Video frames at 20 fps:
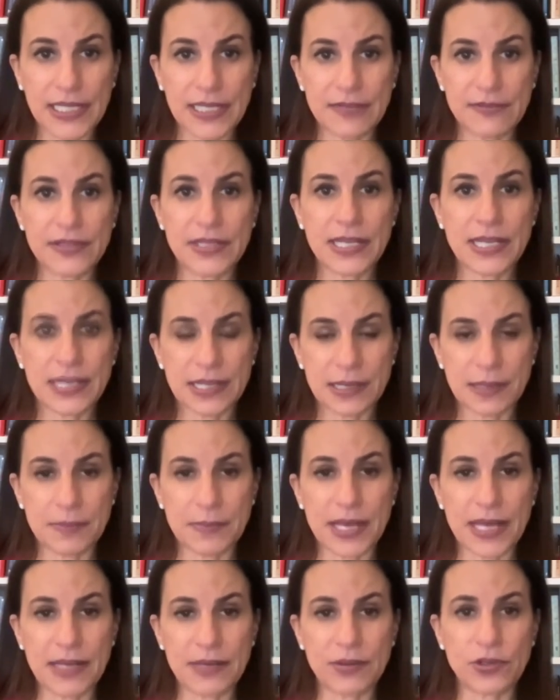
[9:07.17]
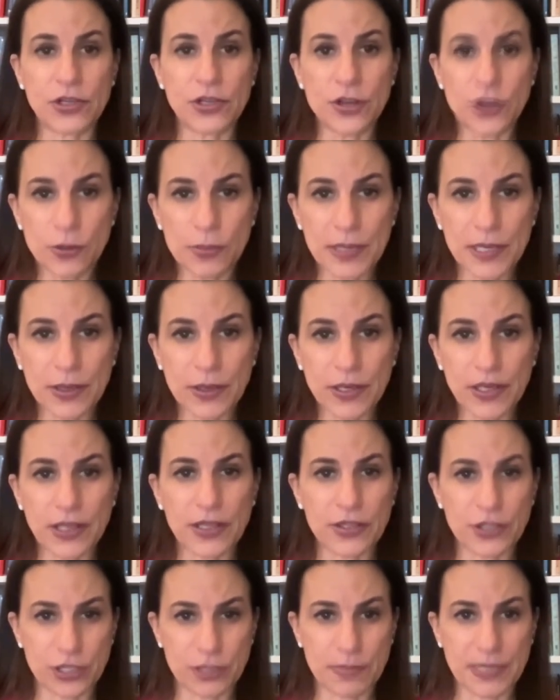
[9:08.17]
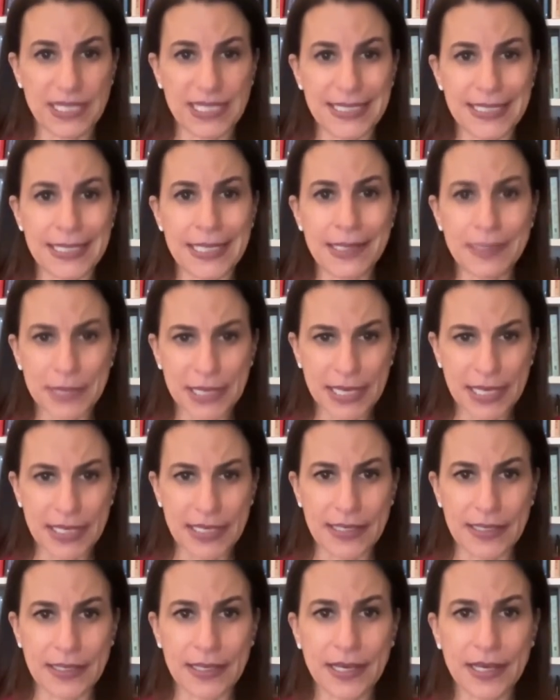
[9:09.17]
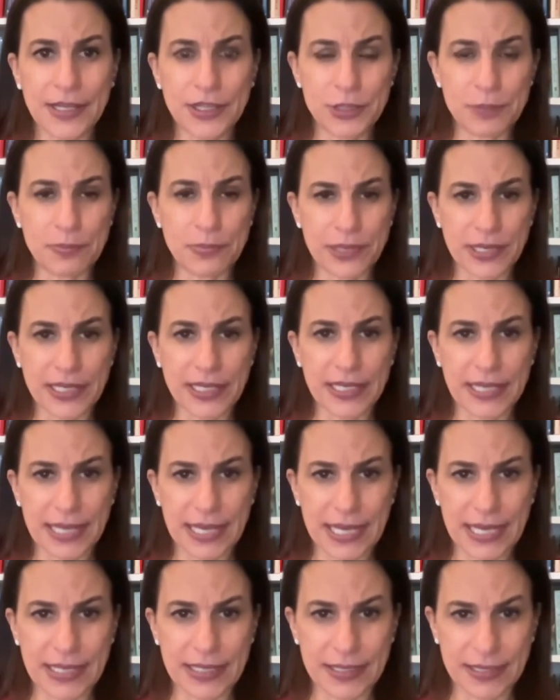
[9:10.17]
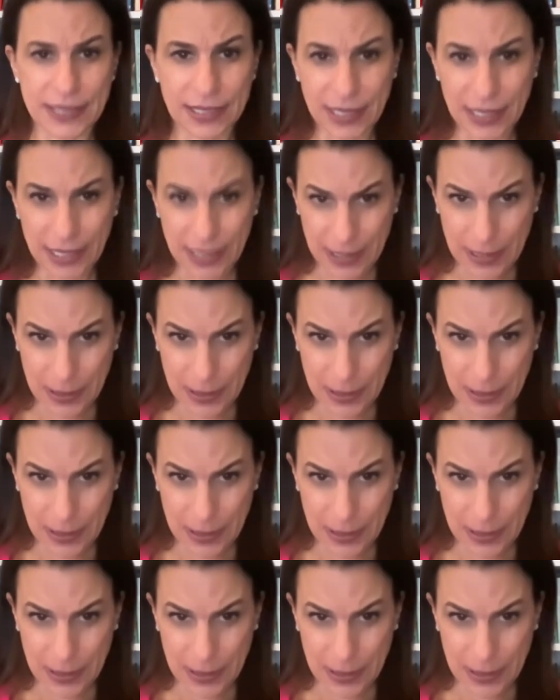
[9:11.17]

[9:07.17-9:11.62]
even him, and nobody should be intimidated to bring a case